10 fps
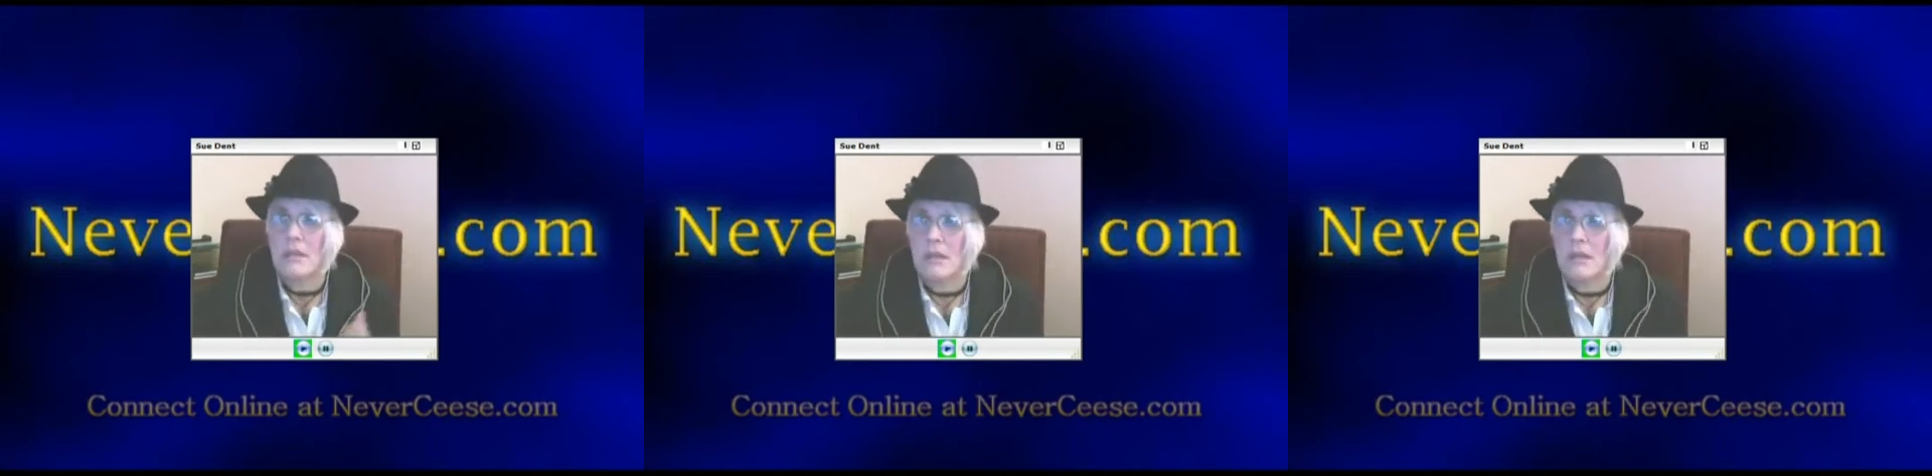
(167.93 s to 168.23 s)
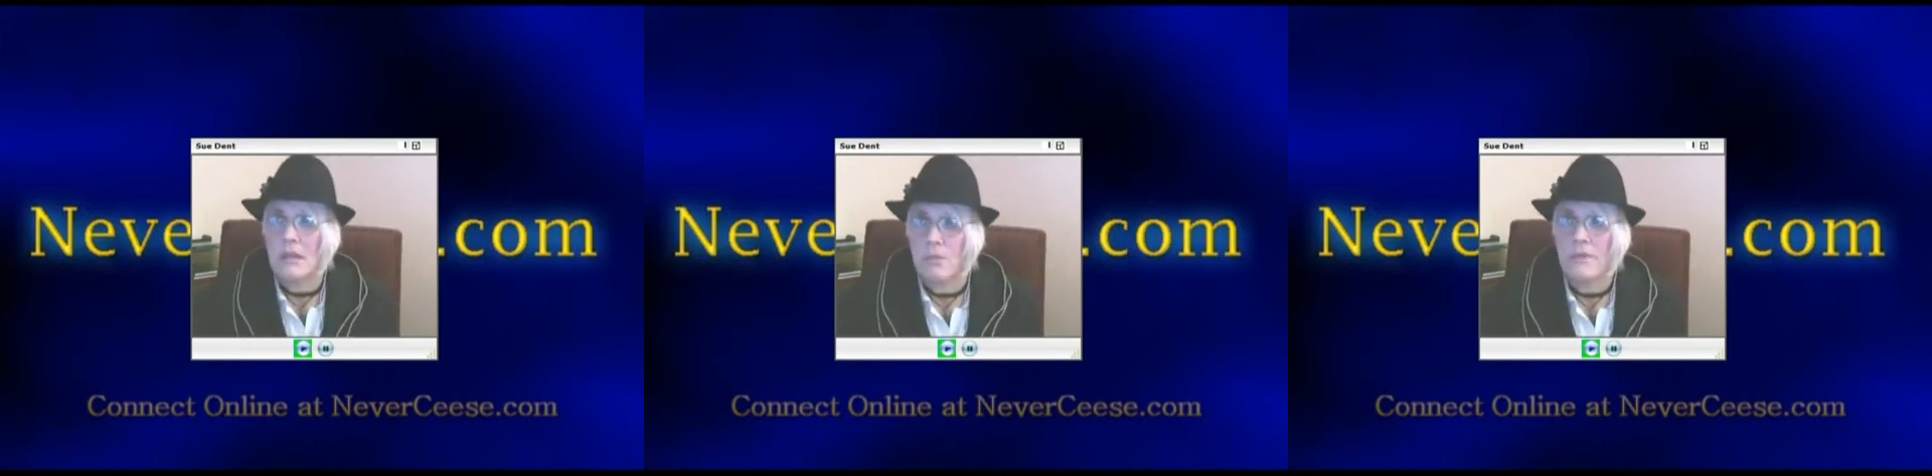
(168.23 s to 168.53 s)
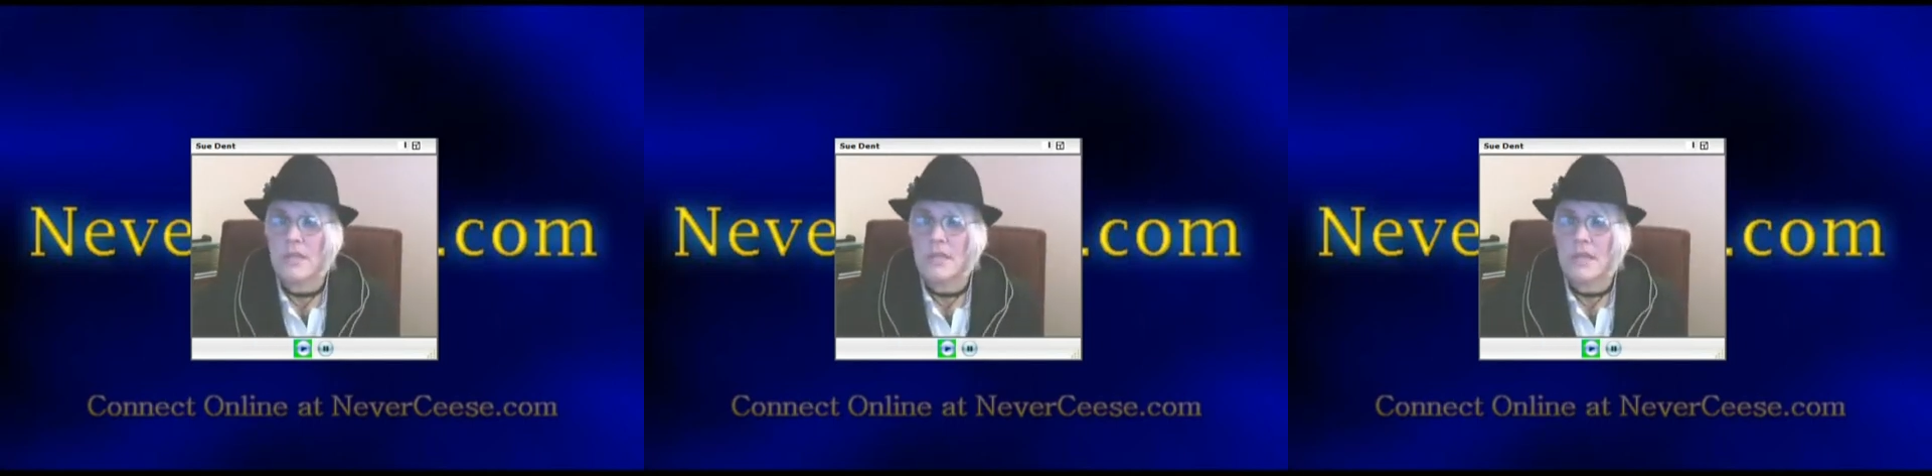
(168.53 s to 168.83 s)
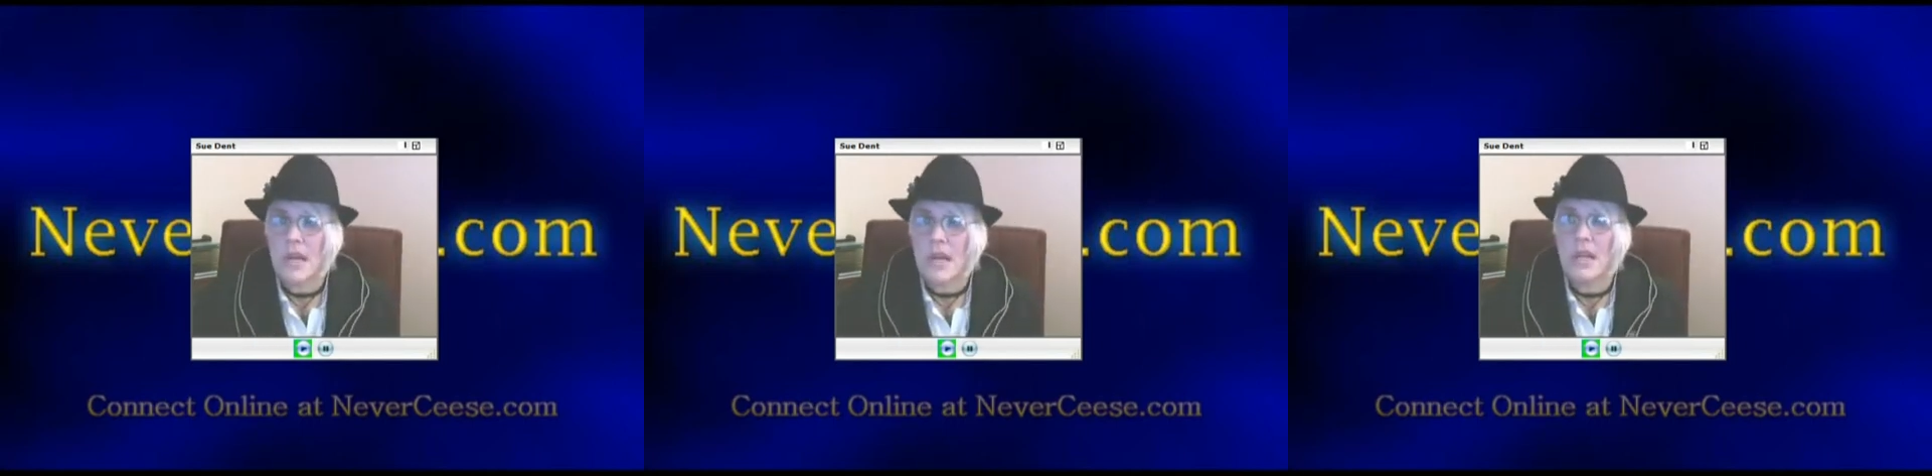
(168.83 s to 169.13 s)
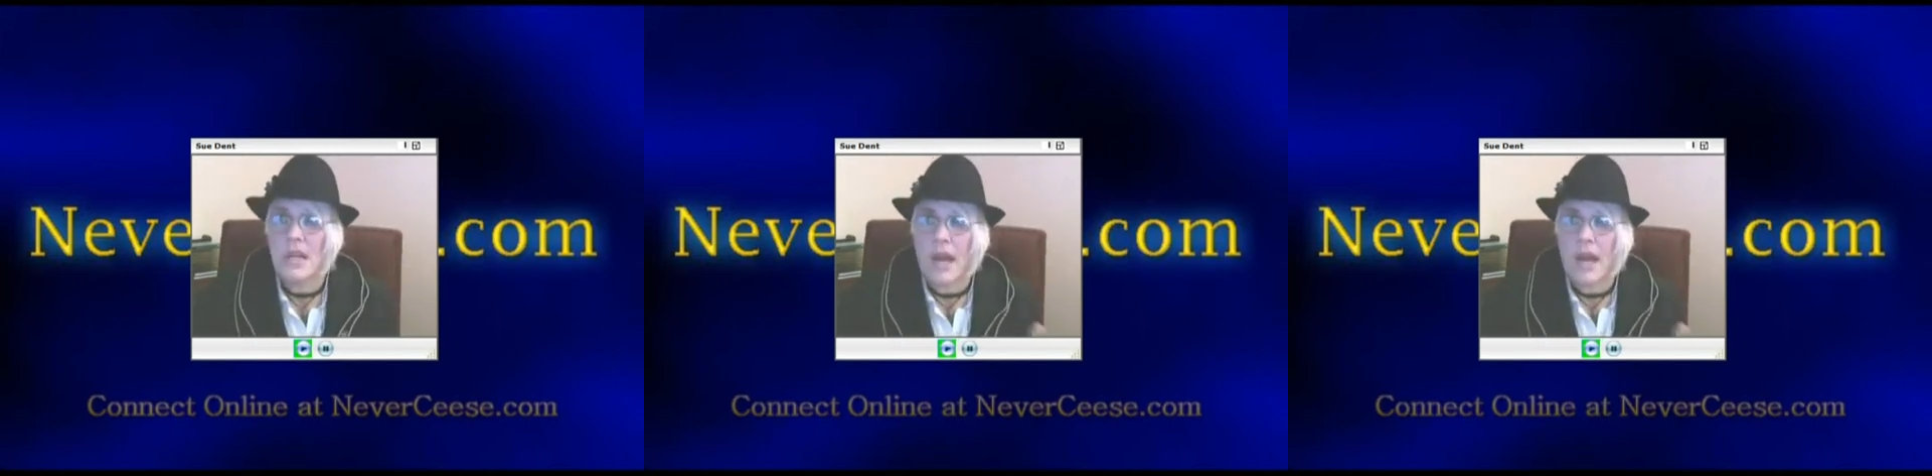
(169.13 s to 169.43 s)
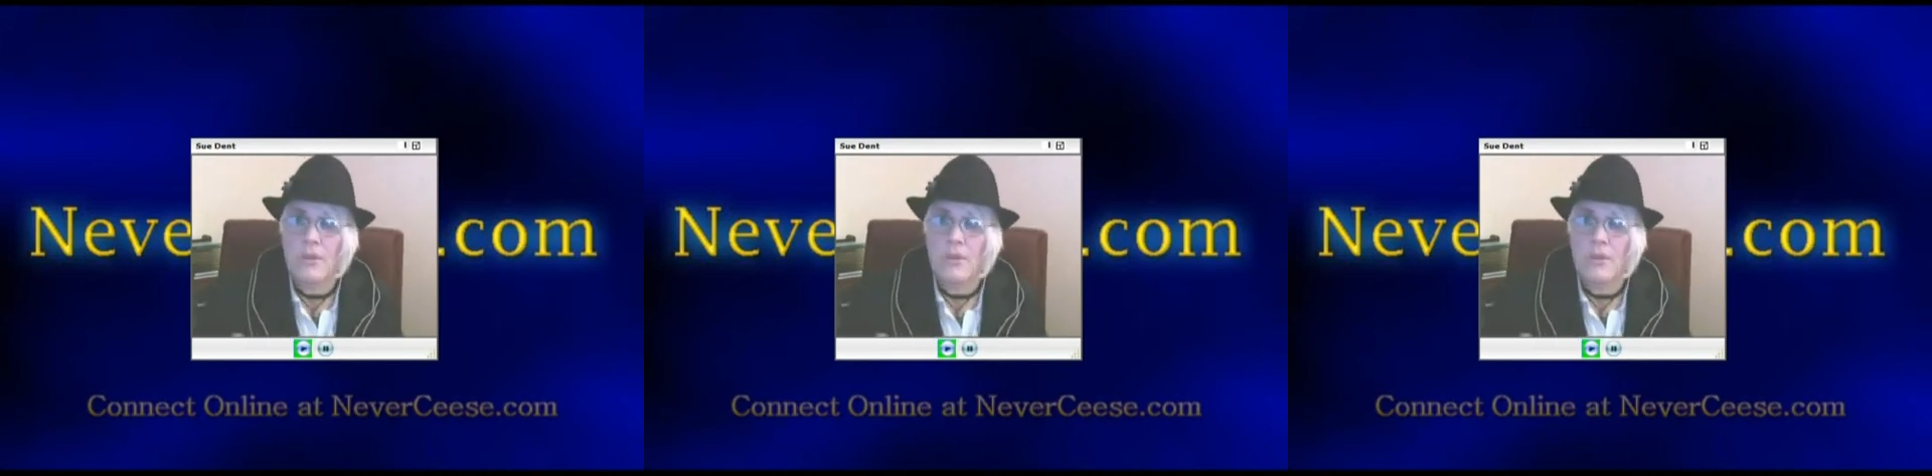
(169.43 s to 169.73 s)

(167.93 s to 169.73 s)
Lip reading: If you can get